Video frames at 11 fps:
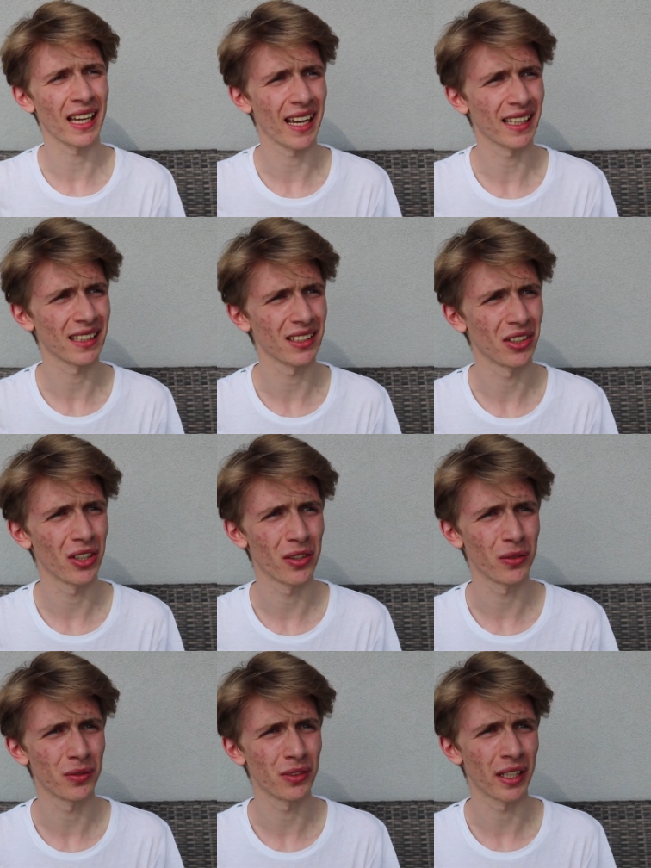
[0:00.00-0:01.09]
that you
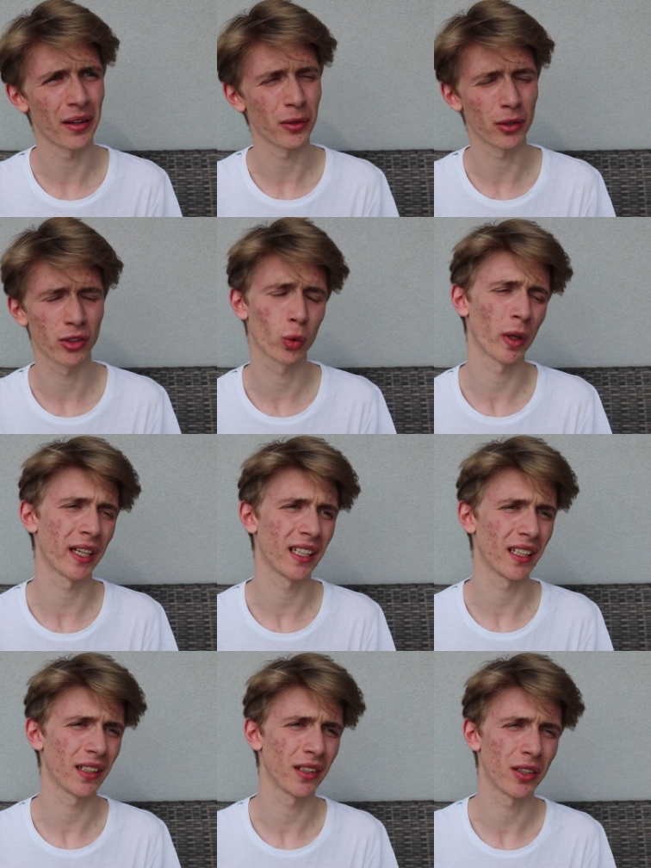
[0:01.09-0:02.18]
know now you're 20
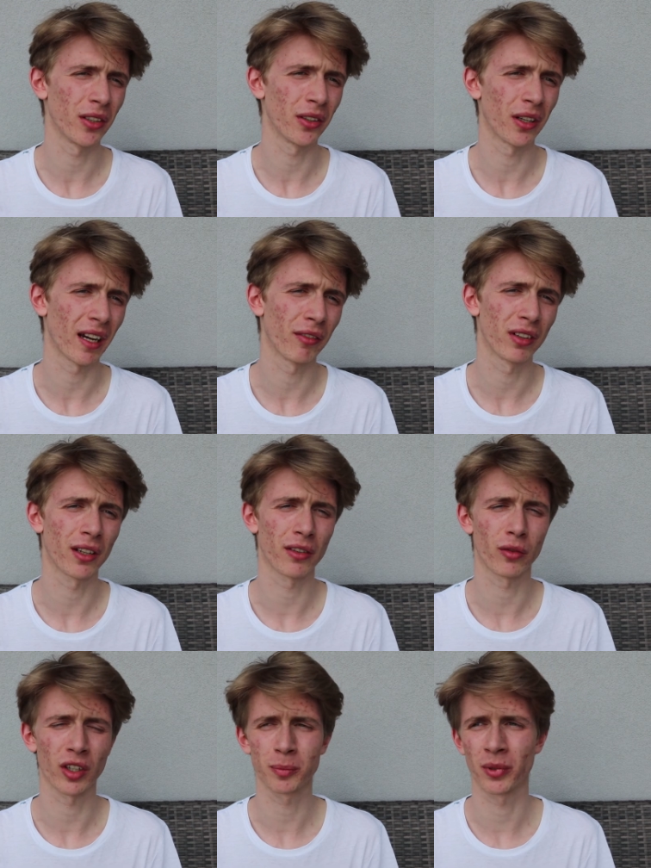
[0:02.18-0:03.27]
you have a lot
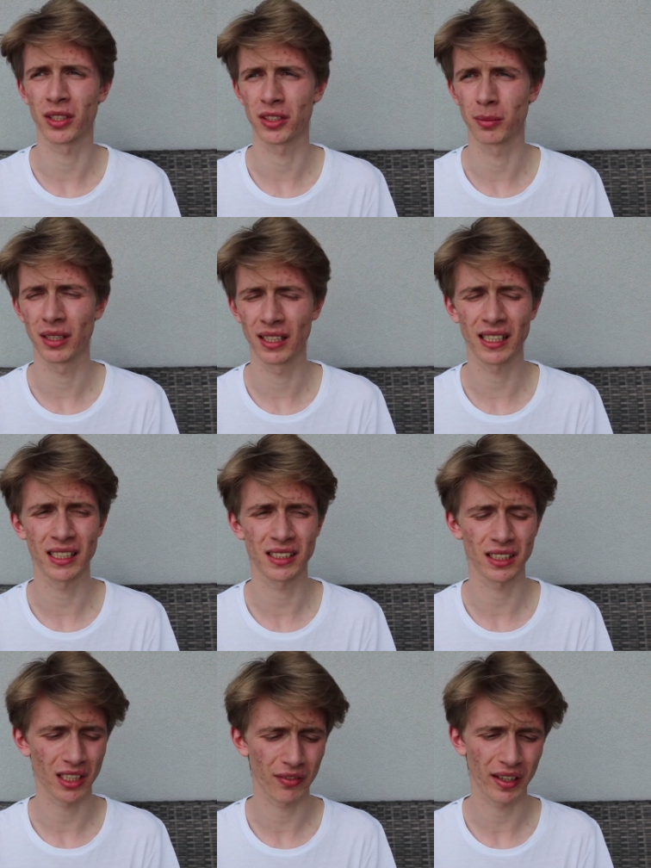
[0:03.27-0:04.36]
of responsibilities
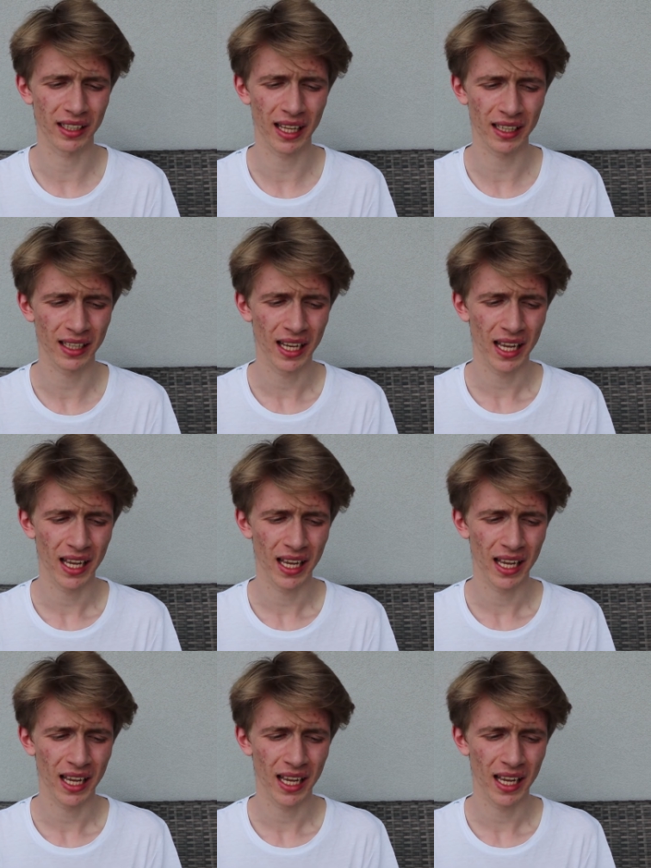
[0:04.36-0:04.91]
and stuff like that